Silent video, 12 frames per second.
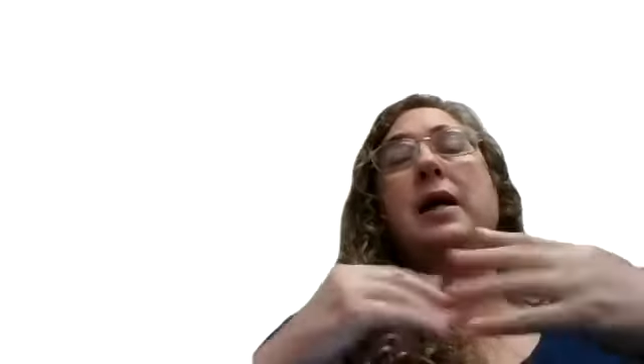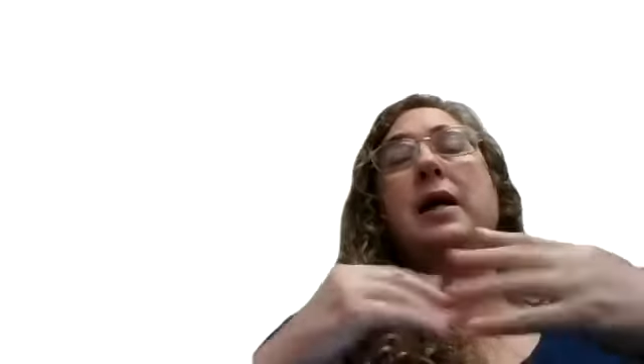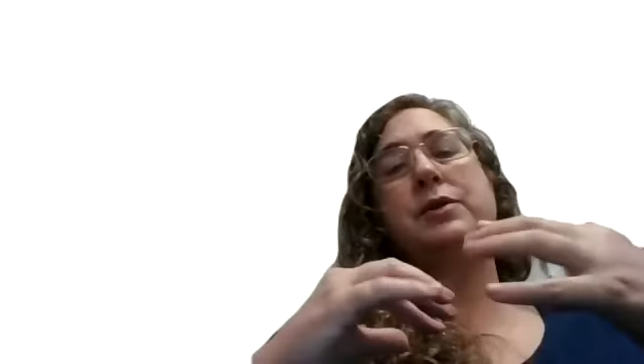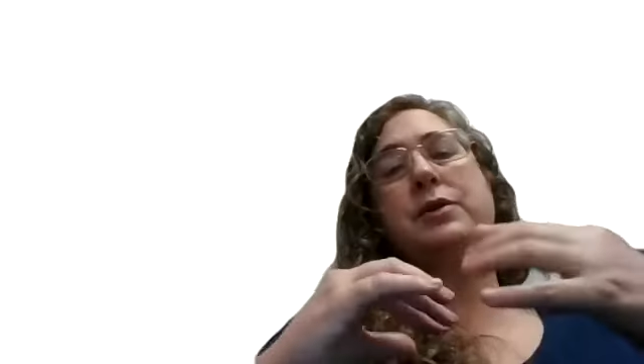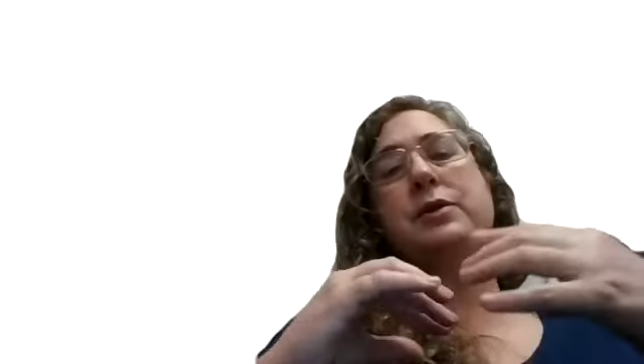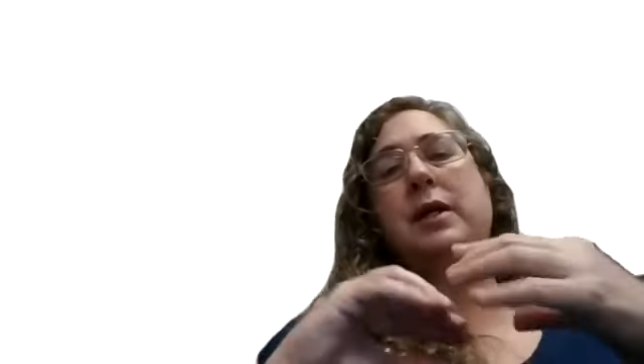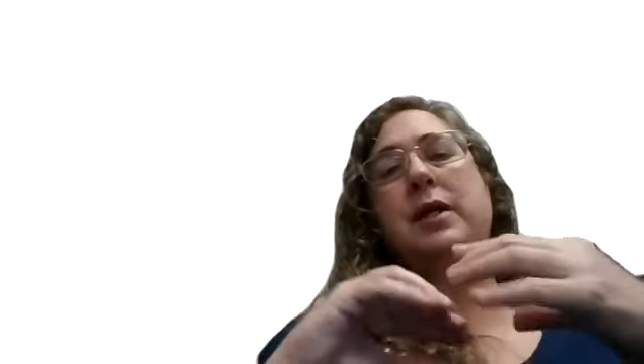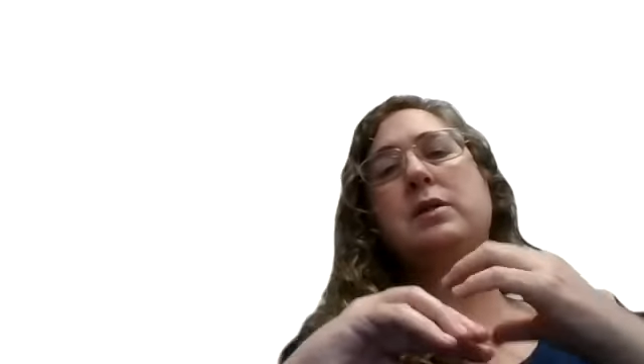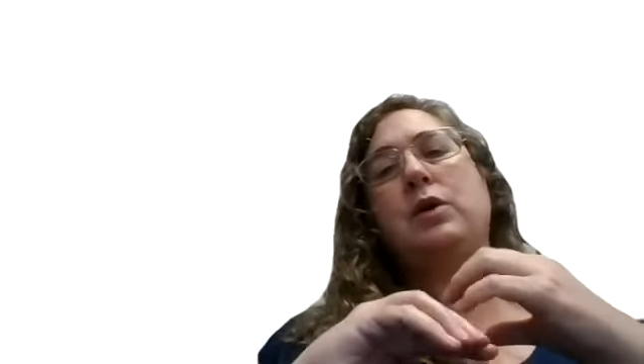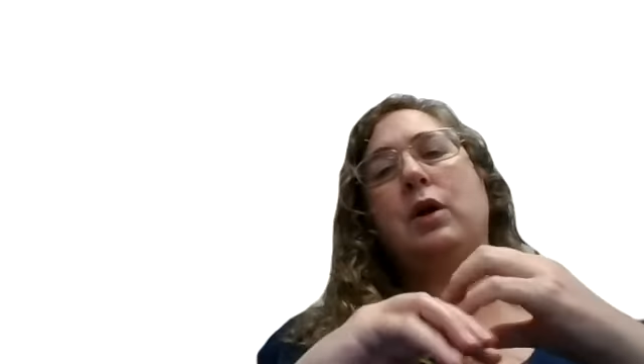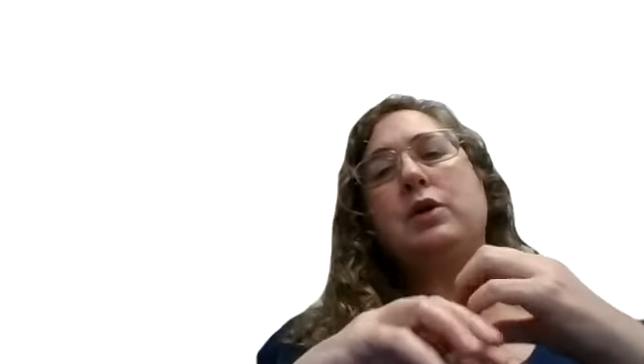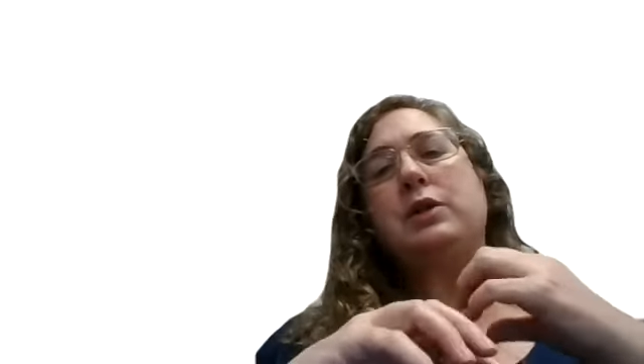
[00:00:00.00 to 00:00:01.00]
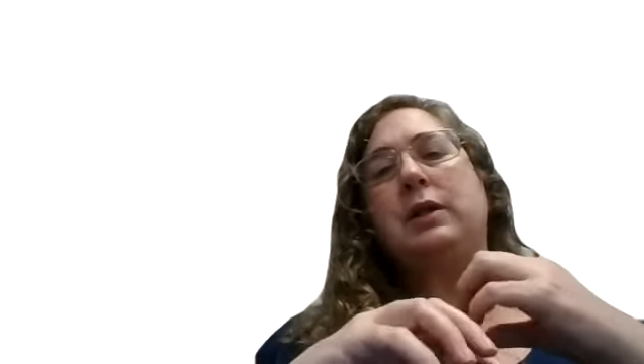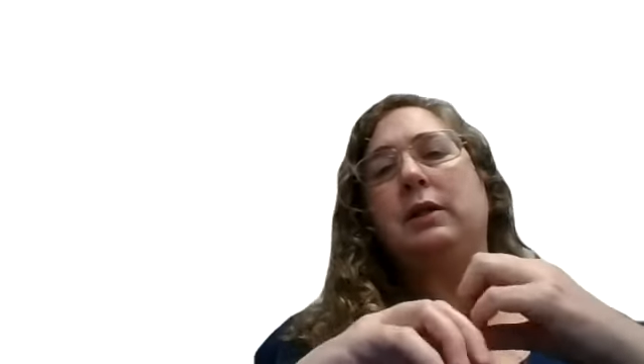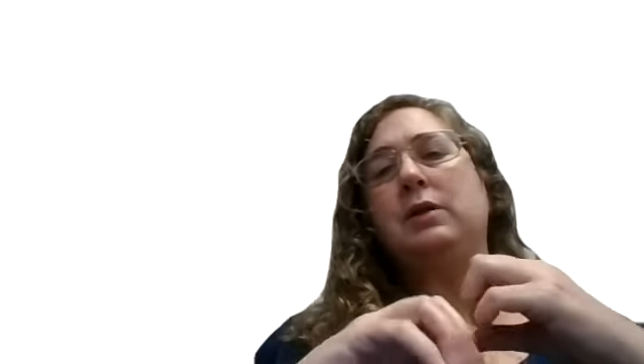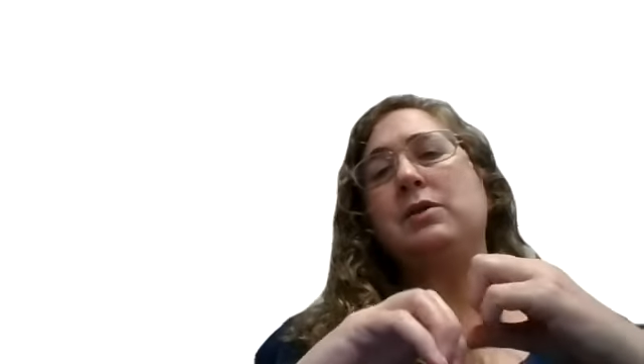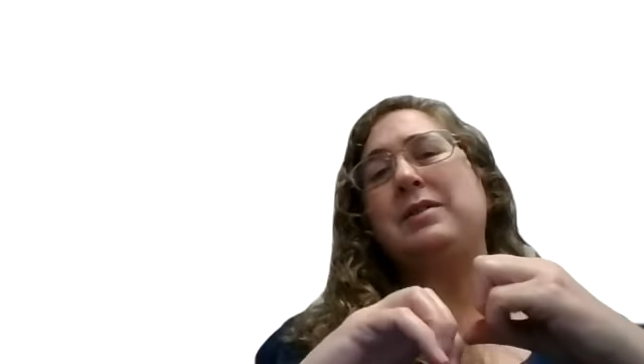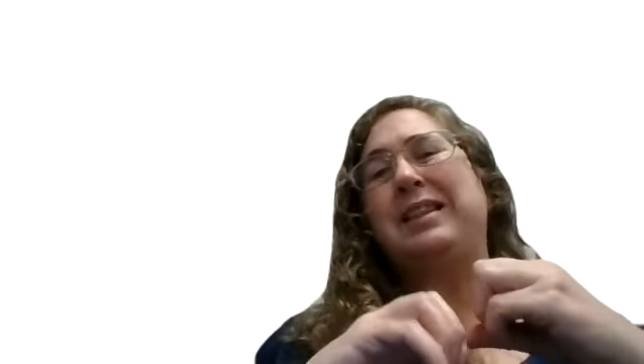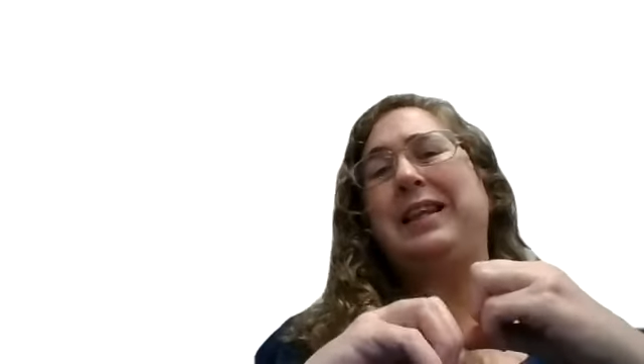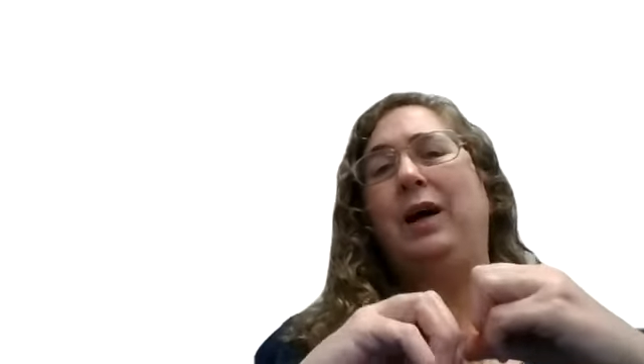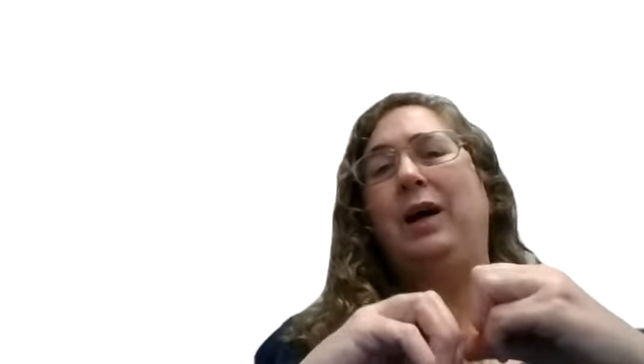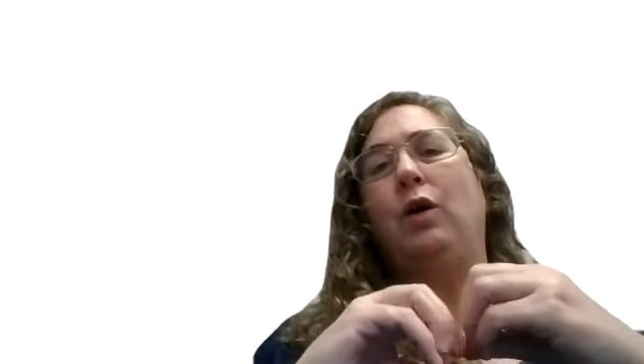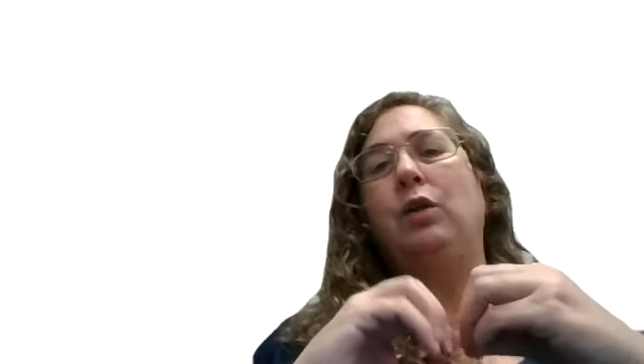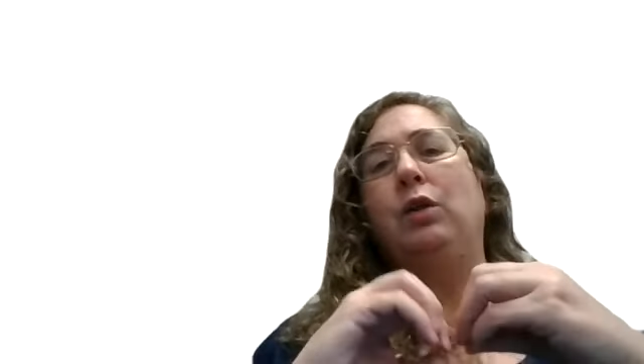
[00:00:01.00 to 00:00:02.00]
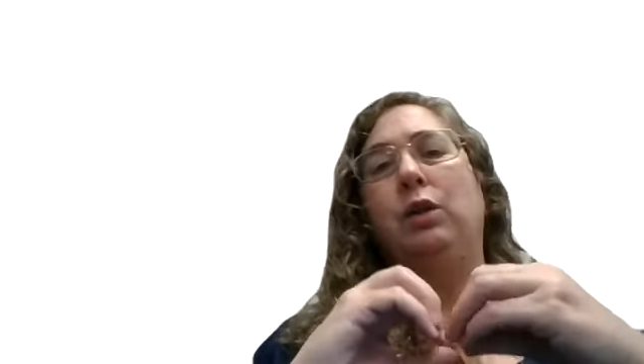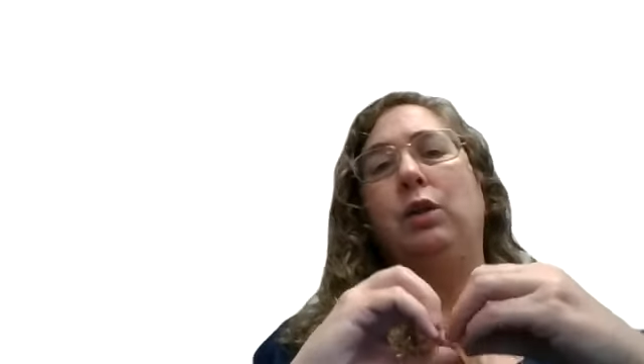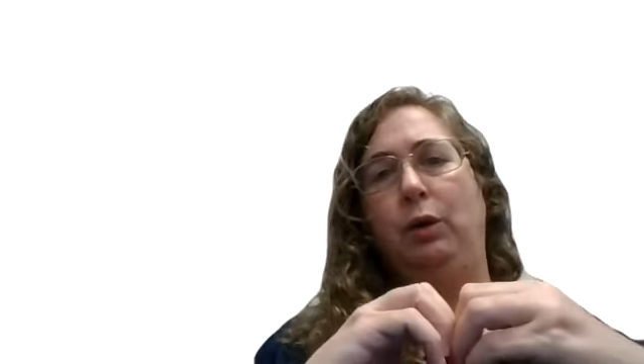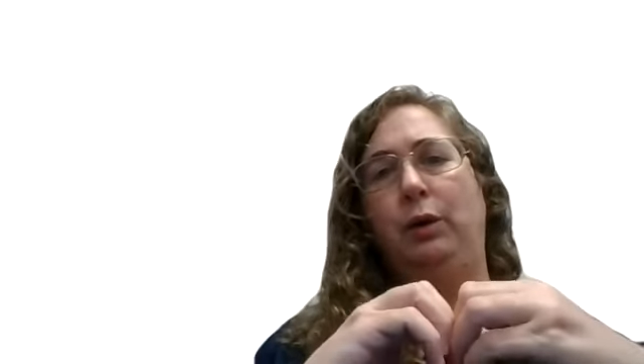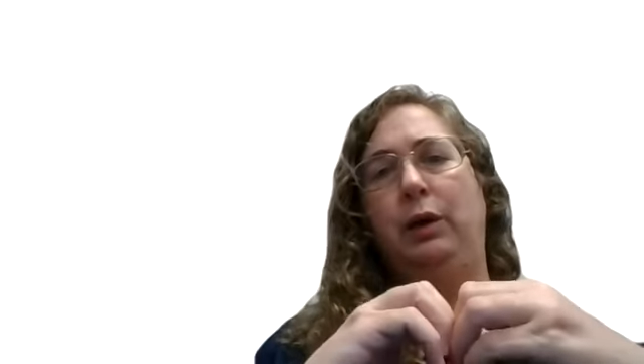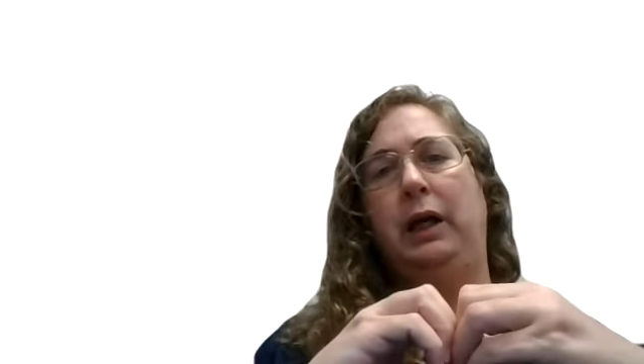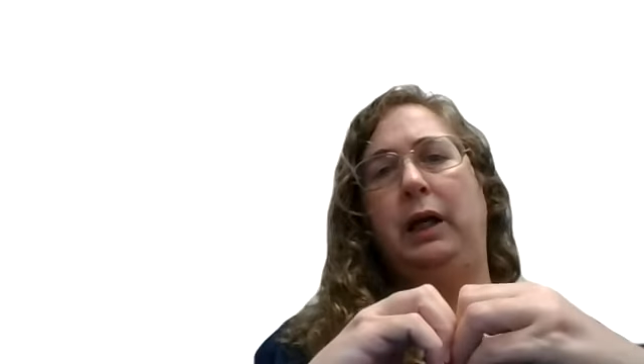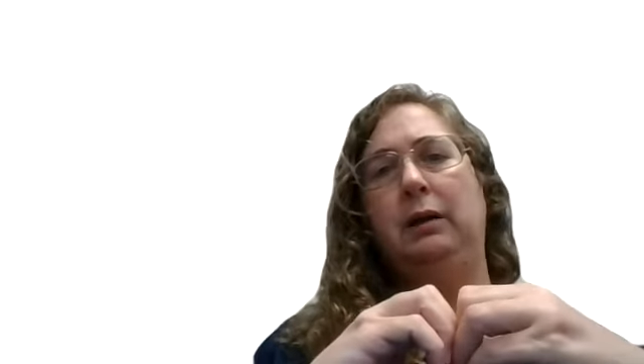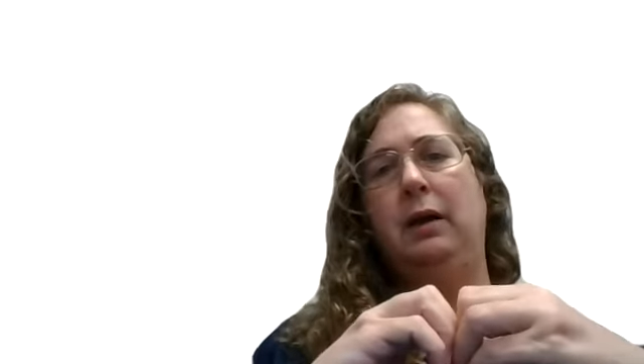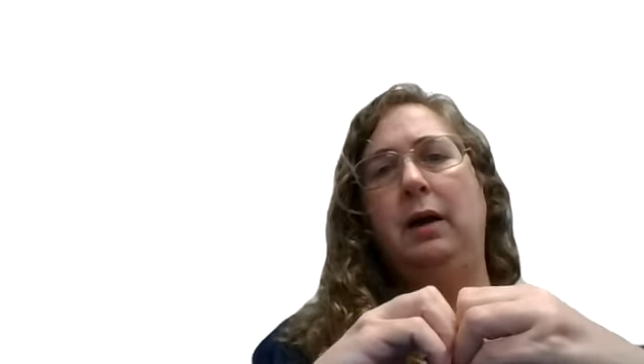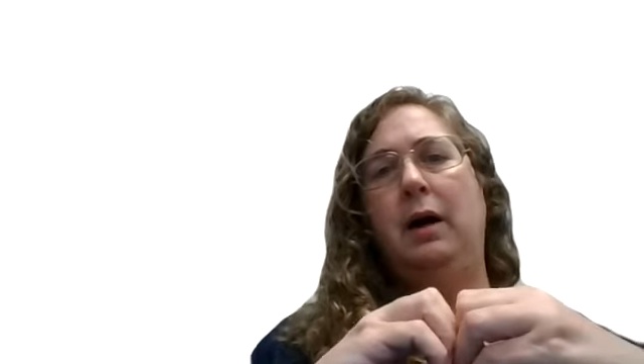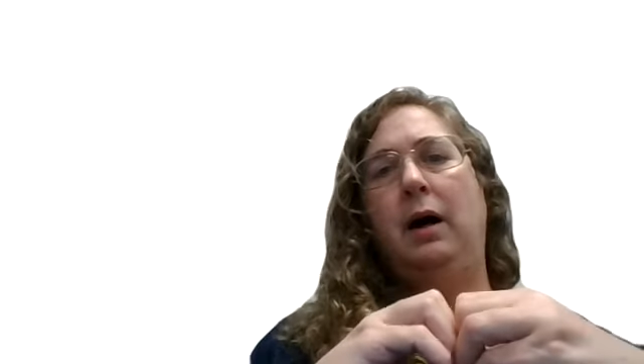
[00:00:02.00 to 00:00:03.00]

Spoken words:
Exercises are skills that they are learning.